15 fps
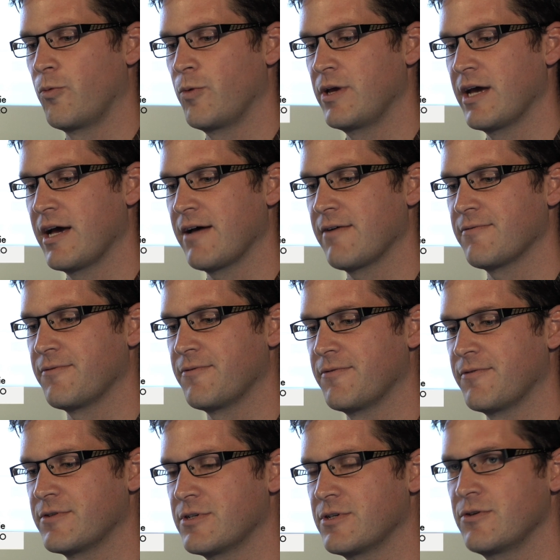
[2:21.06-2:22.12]
We
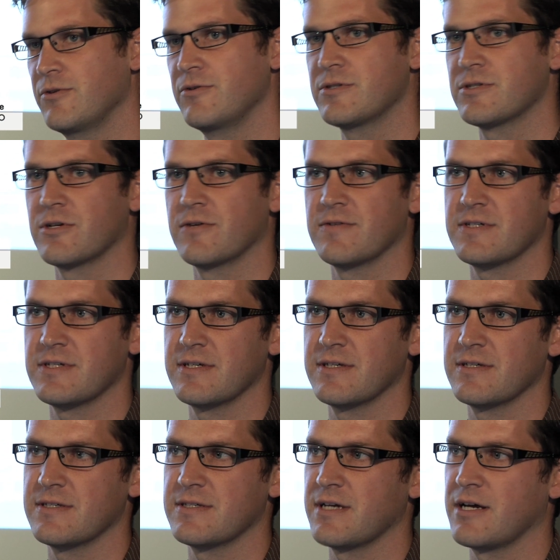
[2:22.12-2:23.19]
have two
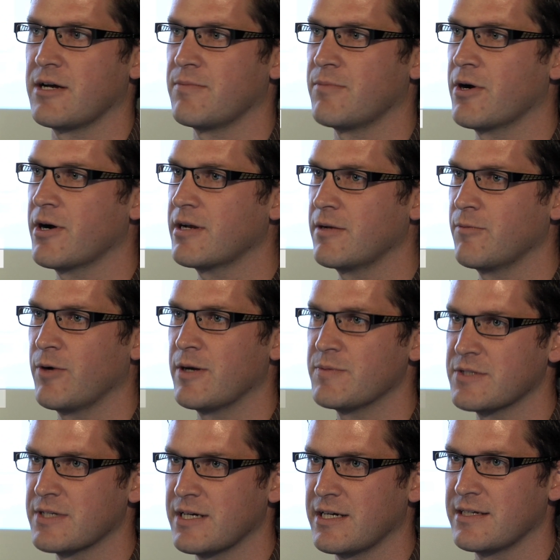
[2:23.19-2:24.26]
services, uh, marketing
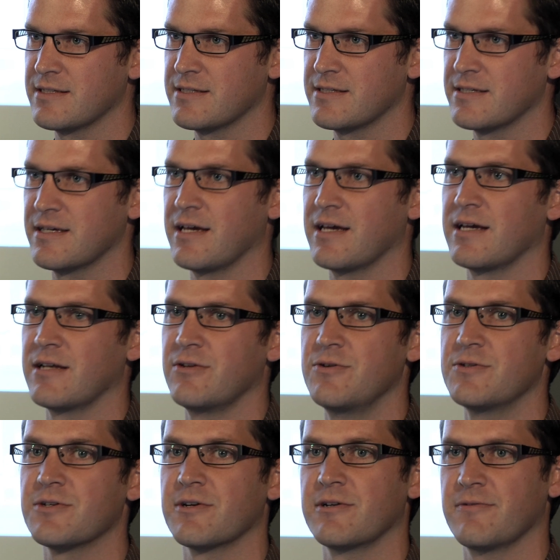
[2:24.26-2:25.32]
websites and user